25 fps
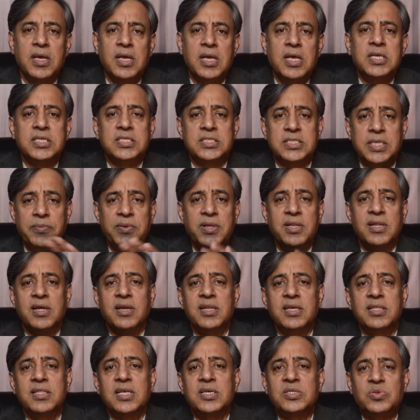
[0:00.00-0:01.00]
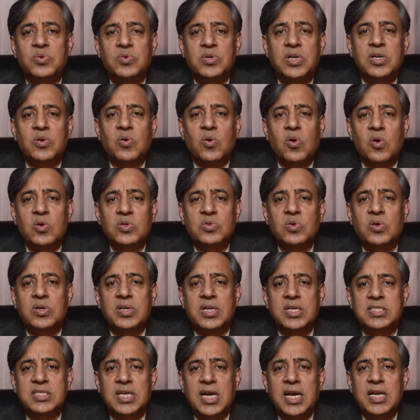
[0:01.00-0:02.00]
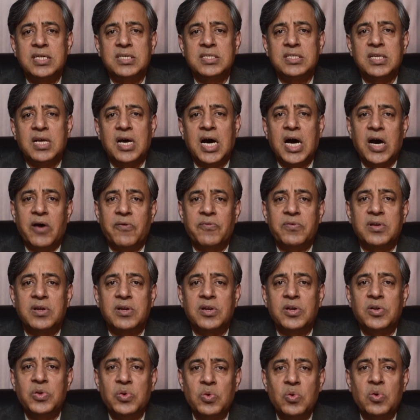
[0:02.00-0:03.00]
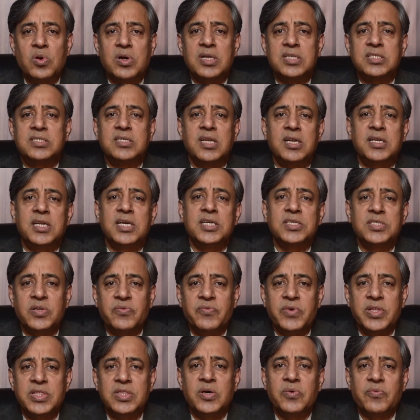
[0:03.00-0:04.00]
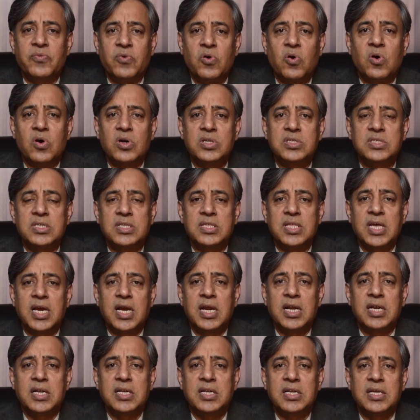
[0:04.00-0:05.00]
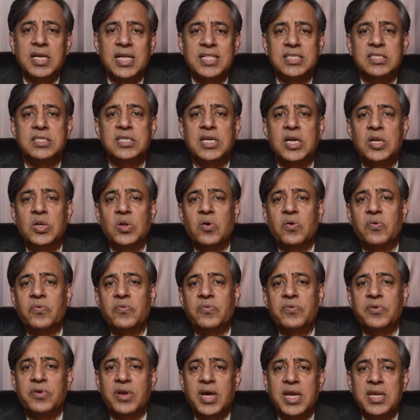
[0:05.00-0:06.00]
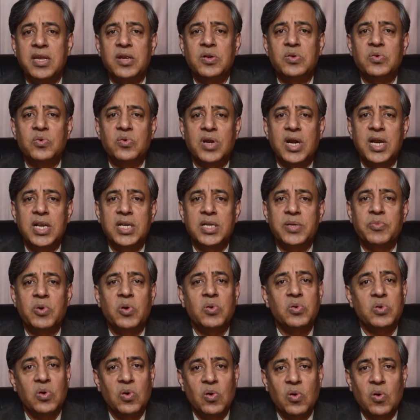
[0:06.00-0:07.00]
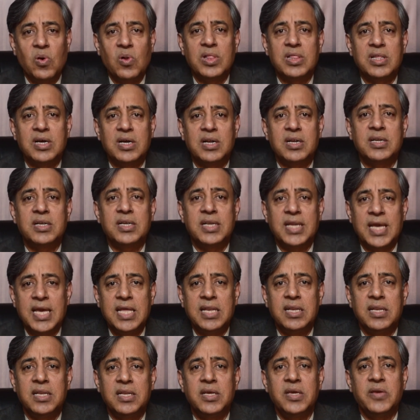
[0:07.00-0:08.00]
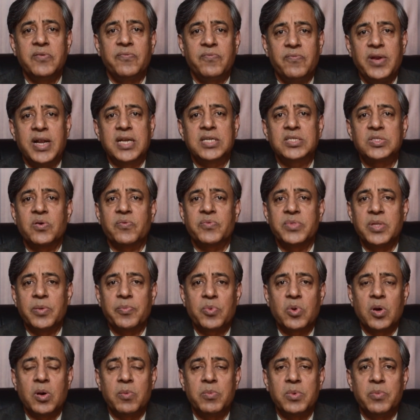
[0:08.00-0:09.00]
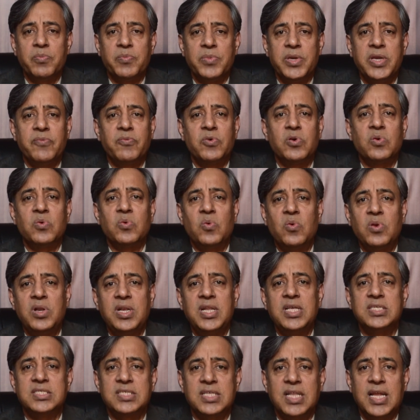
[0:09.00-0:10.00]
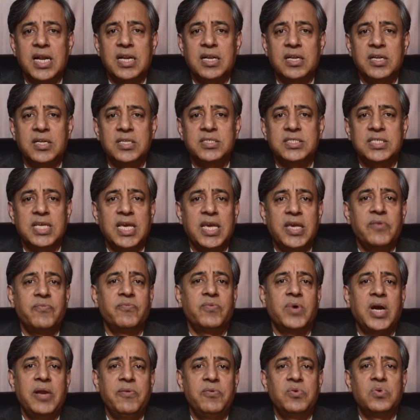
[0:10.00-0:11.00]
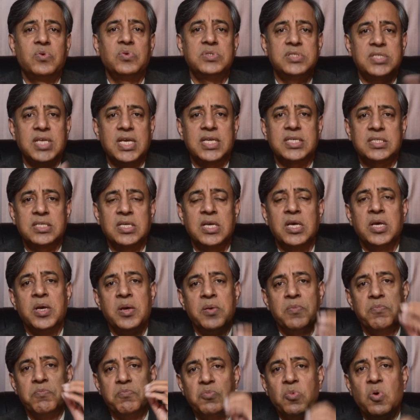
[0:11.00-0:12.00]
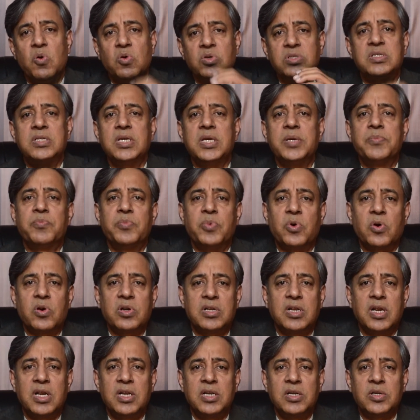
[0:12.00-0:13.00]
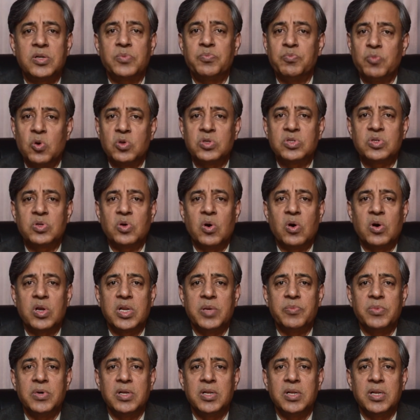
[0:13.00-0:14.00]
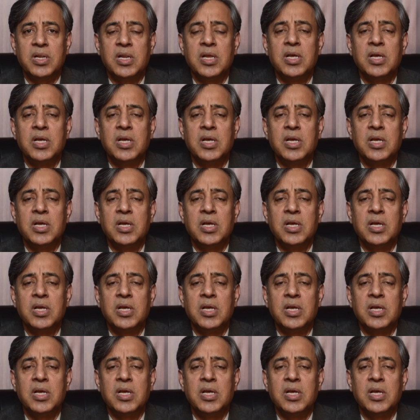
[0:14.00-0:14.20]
Similarly, the student also decides after due consultation with the watch that instead of trying to write about all the 10 effects of the problem, he would only select, say, 5 to 6 most important, most horrible